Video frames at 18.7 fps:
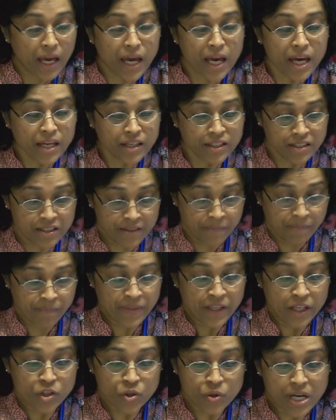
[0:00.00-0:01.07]
and
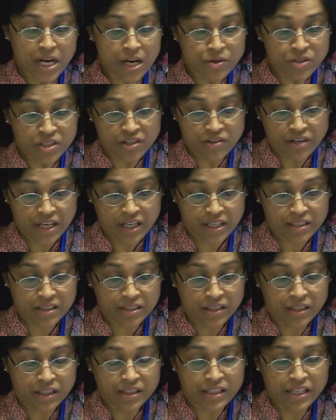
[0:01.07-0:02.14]
to counteract
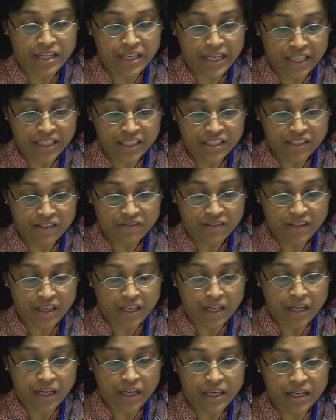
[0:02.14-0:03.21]
the negative
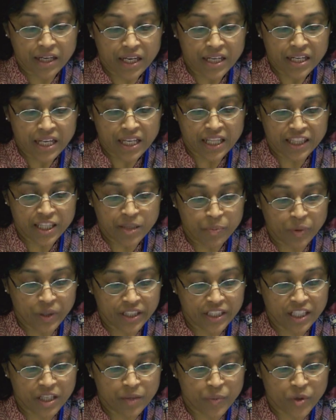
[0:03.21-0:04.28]
and unhealthy
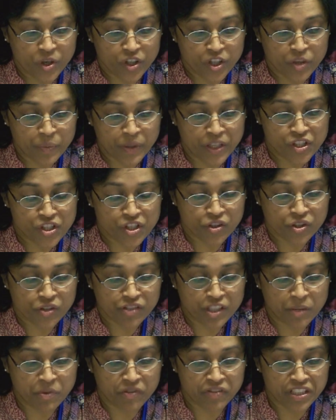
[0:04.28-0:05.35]
political preoccupations of
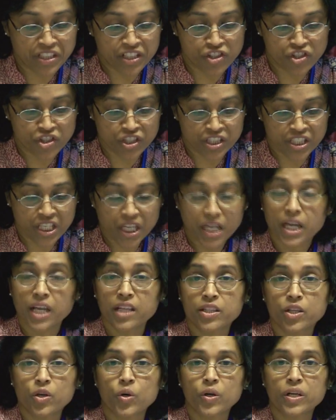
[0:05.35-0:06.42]
some of the teachers
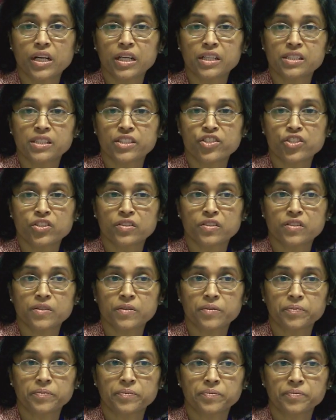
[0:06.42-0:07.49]
and their organizations.
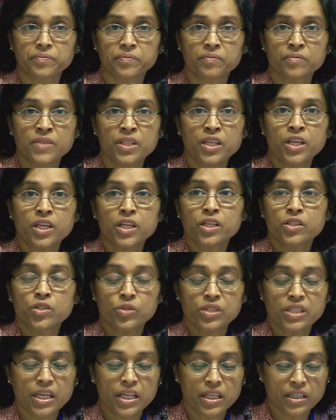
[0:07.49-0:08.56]
So
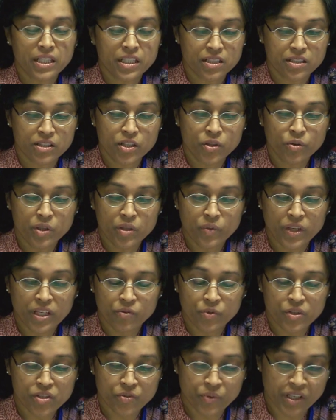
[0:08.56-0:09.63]
saying that the only way in
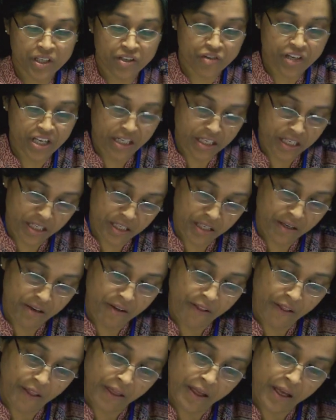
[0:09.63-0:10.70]
which we can rein in,
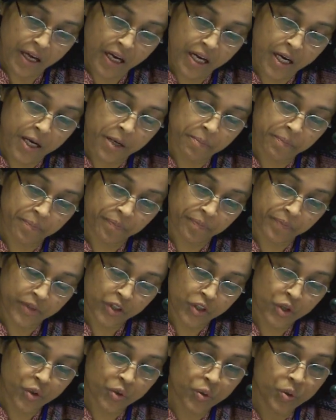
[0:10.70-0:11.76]

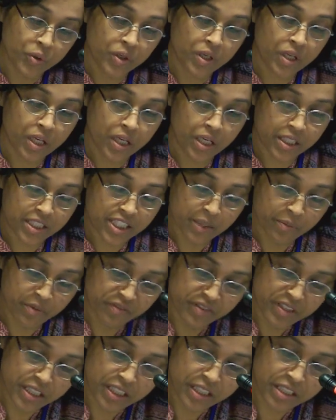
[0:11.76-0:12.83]
some of
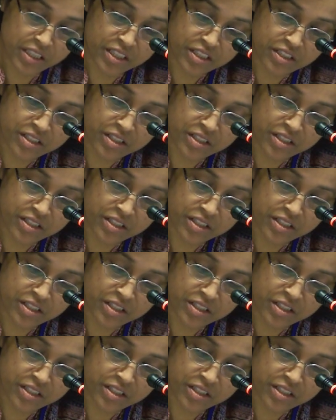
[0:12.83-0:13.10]
the